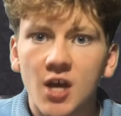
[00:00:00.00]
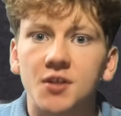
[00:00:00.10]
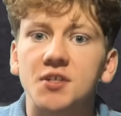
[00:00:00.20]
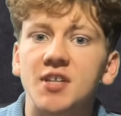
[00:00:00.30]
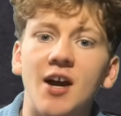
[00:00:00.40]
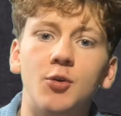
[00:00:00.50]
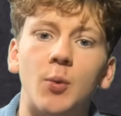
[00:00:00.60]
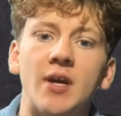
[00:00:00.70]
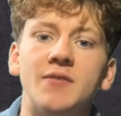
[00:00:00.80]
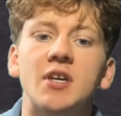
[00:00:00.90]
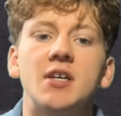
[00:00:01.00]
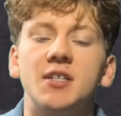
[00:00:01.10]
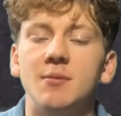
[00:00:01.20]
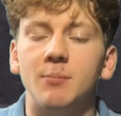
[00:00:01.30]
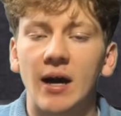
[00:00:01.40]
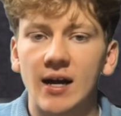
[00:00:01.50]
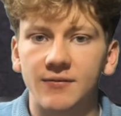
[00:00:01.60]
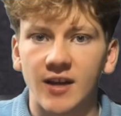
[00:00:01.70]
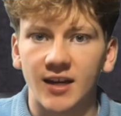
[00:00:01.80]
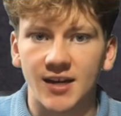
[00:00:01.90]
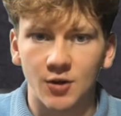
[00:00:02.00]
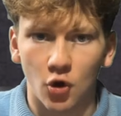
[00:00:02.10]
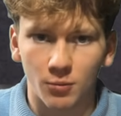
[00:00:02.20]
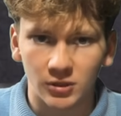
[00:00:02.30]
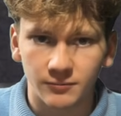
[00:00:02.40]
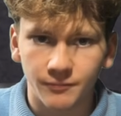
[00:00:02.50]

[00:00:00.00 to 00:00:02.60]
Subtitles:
the sound waves seem perfectly normal.